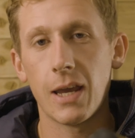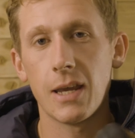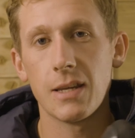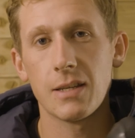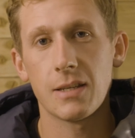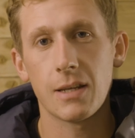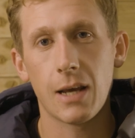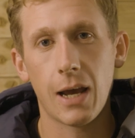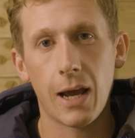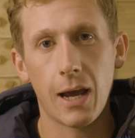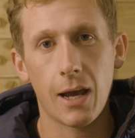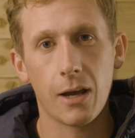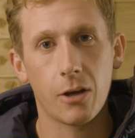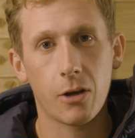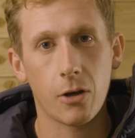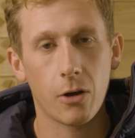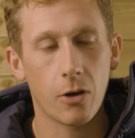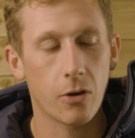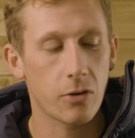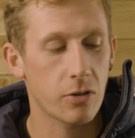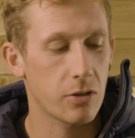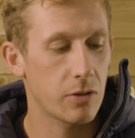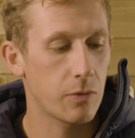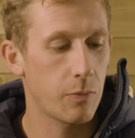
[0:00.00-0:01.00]
is at a
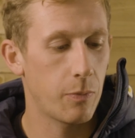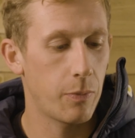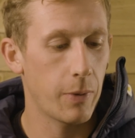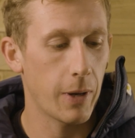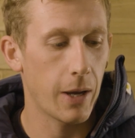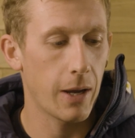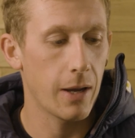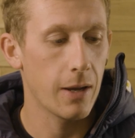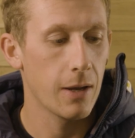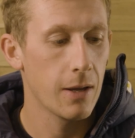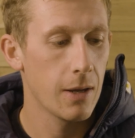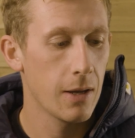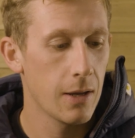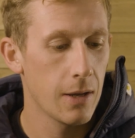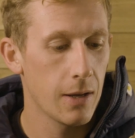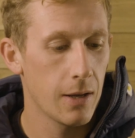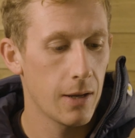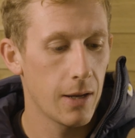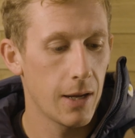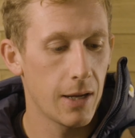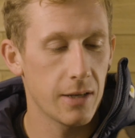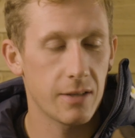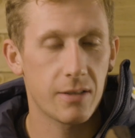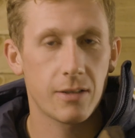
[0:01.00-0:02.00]
cost, but
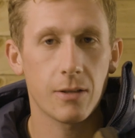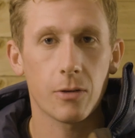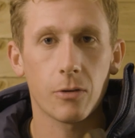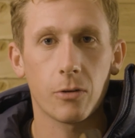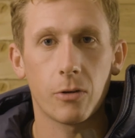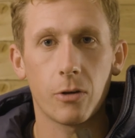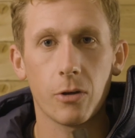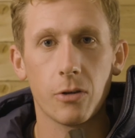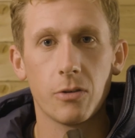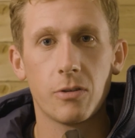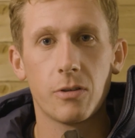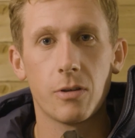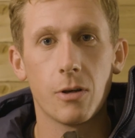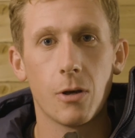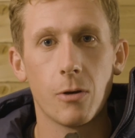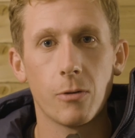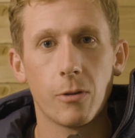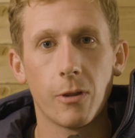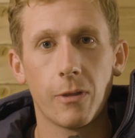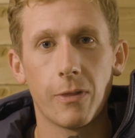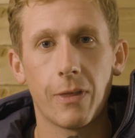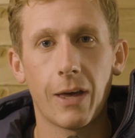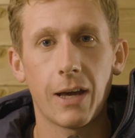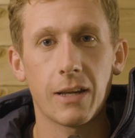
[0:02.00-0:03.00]
it's still good to know
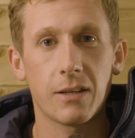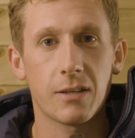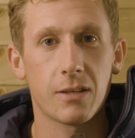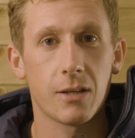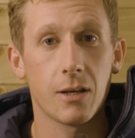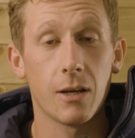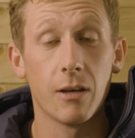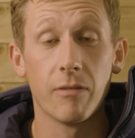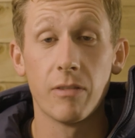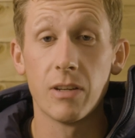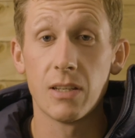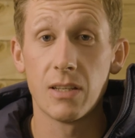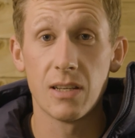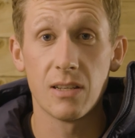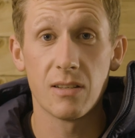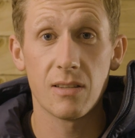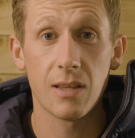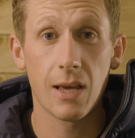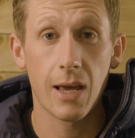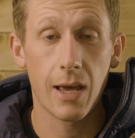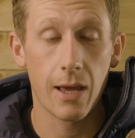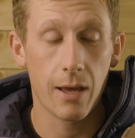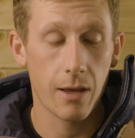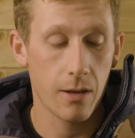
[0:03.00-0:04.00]
that that service is
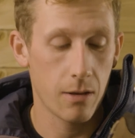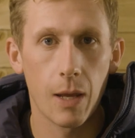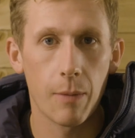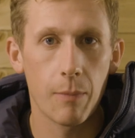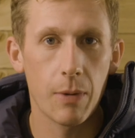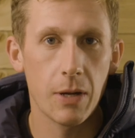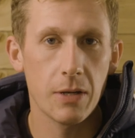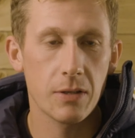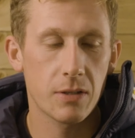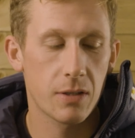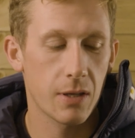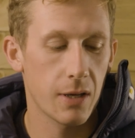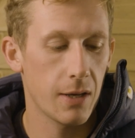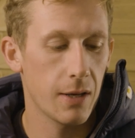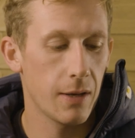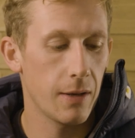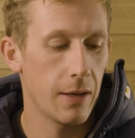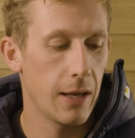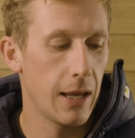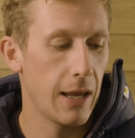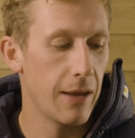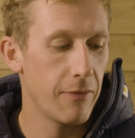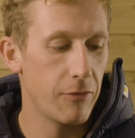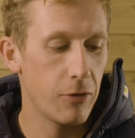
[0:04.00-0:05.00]
there. It means that
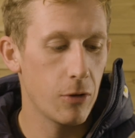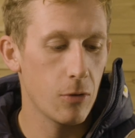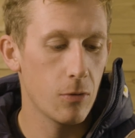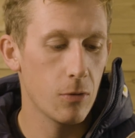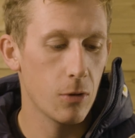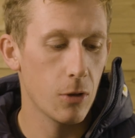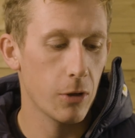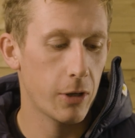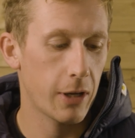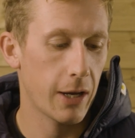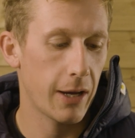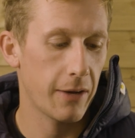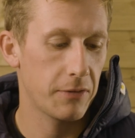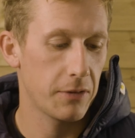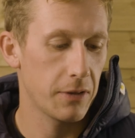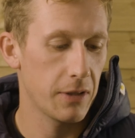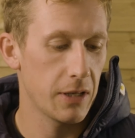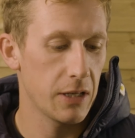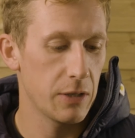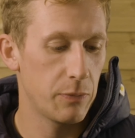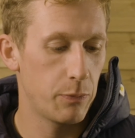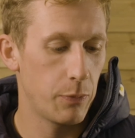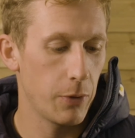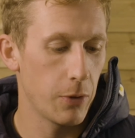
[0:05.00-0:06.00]
if you look after
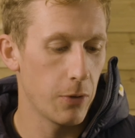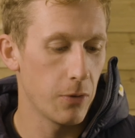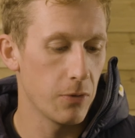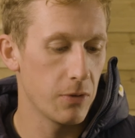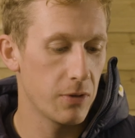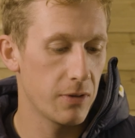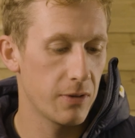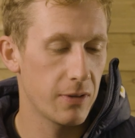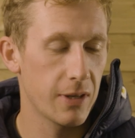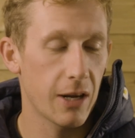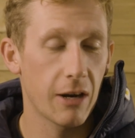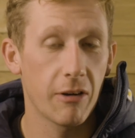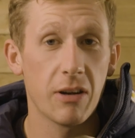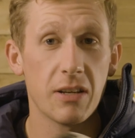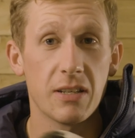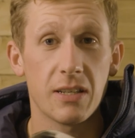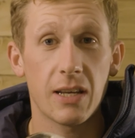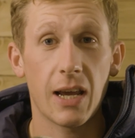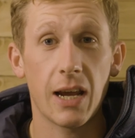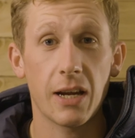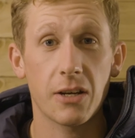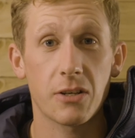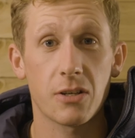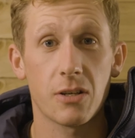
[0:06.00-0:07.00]
these boots, there
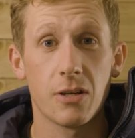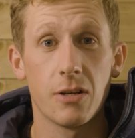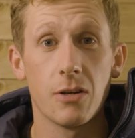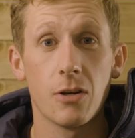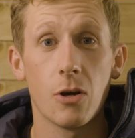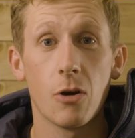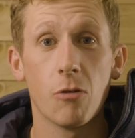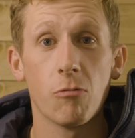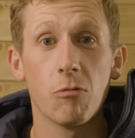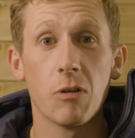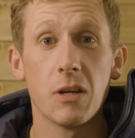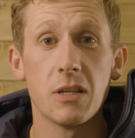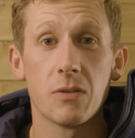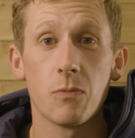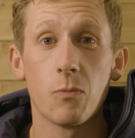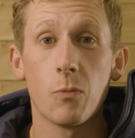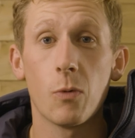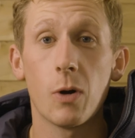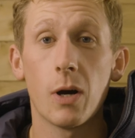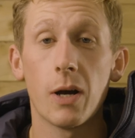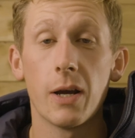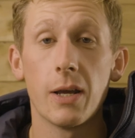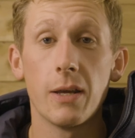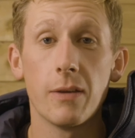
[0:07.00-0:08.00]
is actually no reason
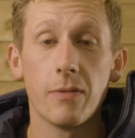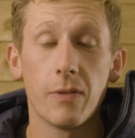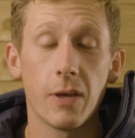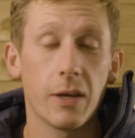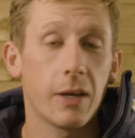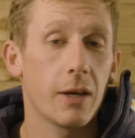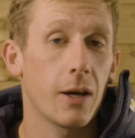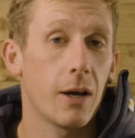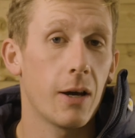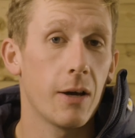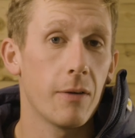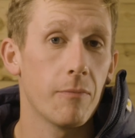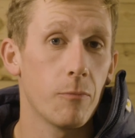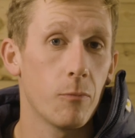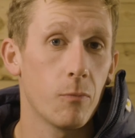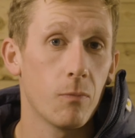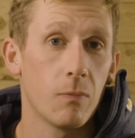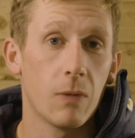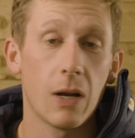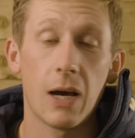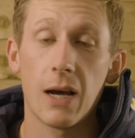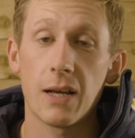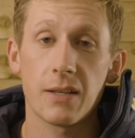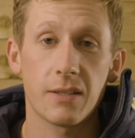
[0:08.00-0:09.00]
why they can't
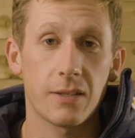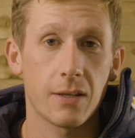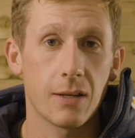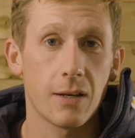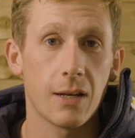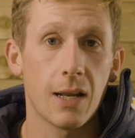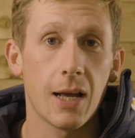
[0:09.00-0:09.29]
last